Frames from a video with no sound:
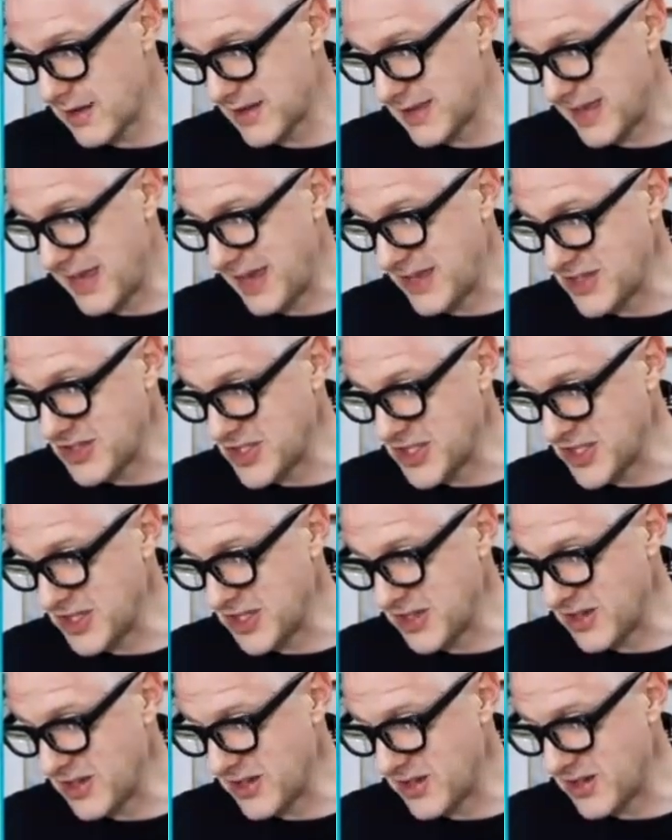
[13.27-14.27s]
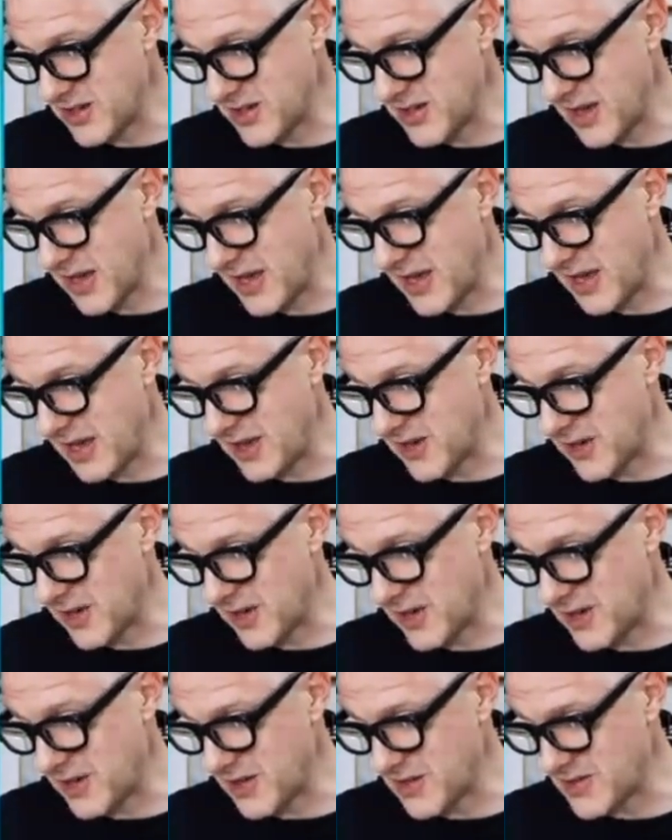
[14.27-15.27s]
Kenji, and
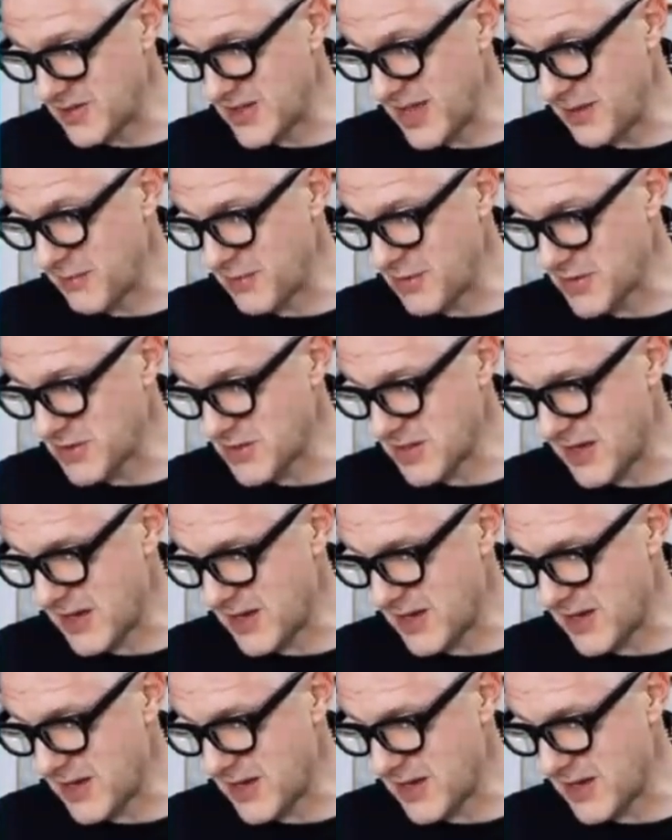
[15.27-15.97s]
his name is